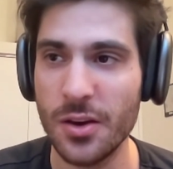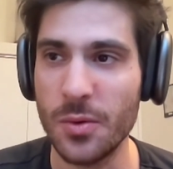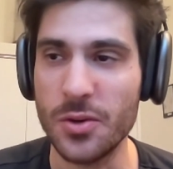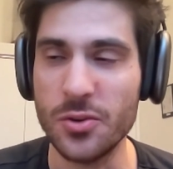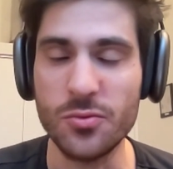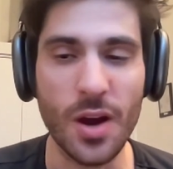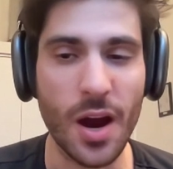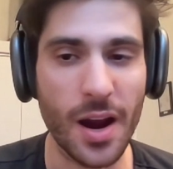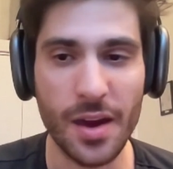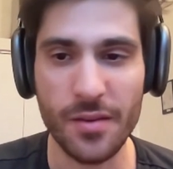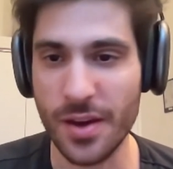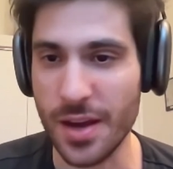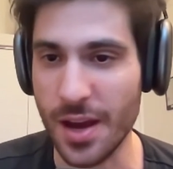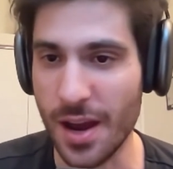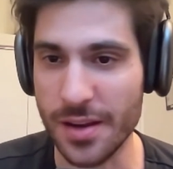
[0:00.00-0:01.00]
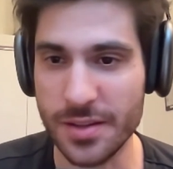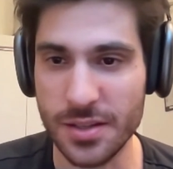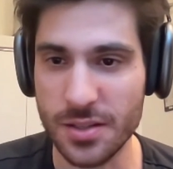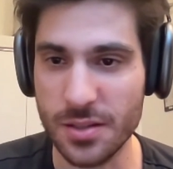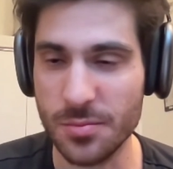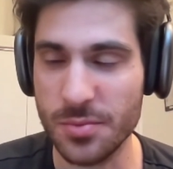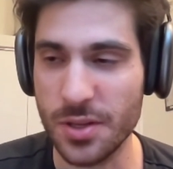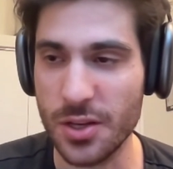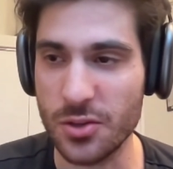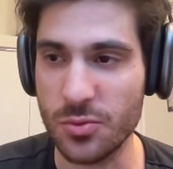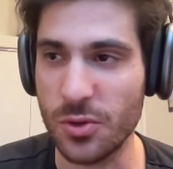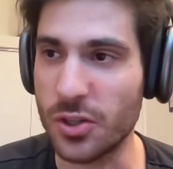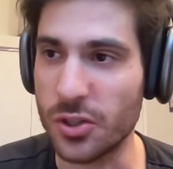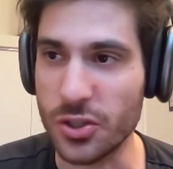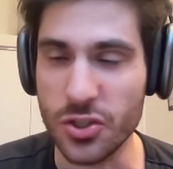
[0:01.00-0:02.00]
We do not have A I systems that
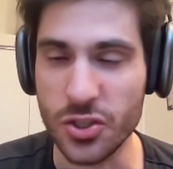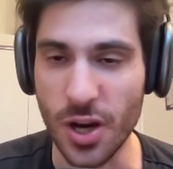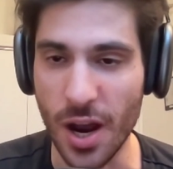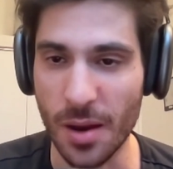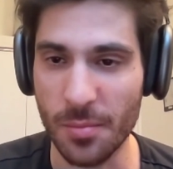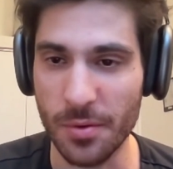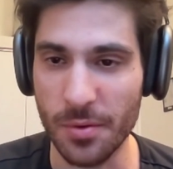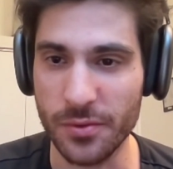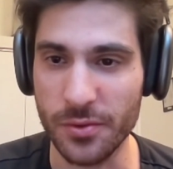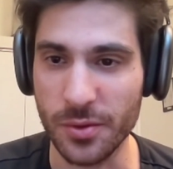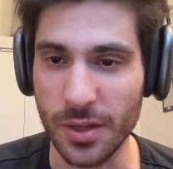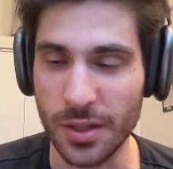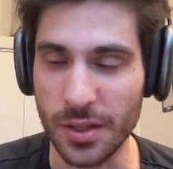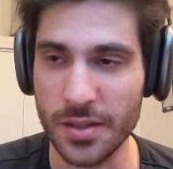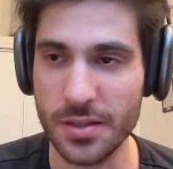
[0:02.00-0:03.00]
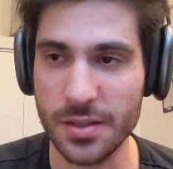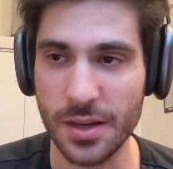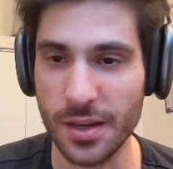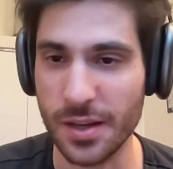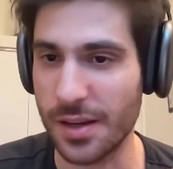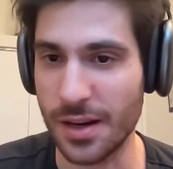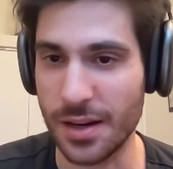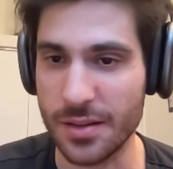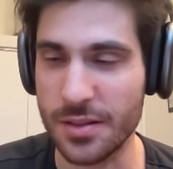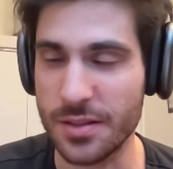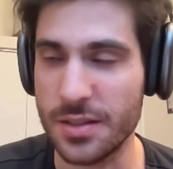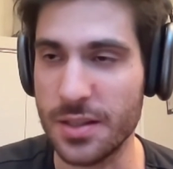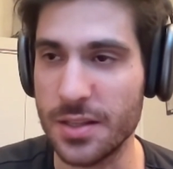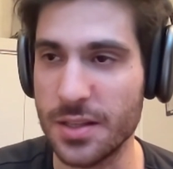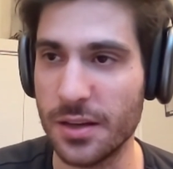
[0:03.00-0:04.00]
do a good job of doing this, and I can get into the
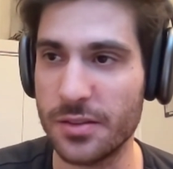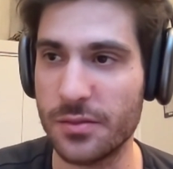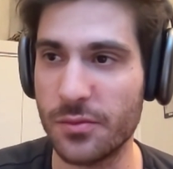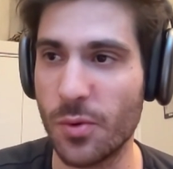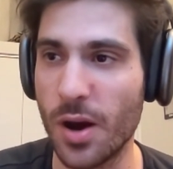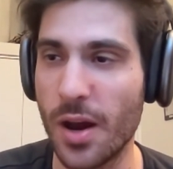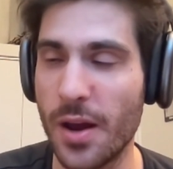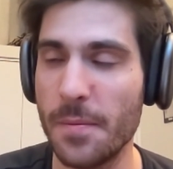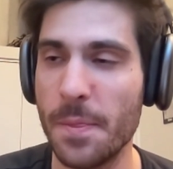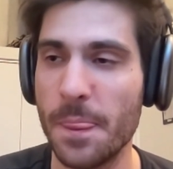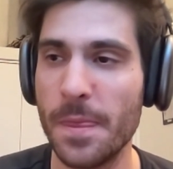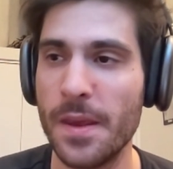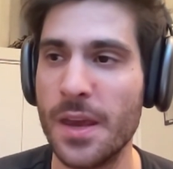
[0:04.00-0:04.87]
details of why.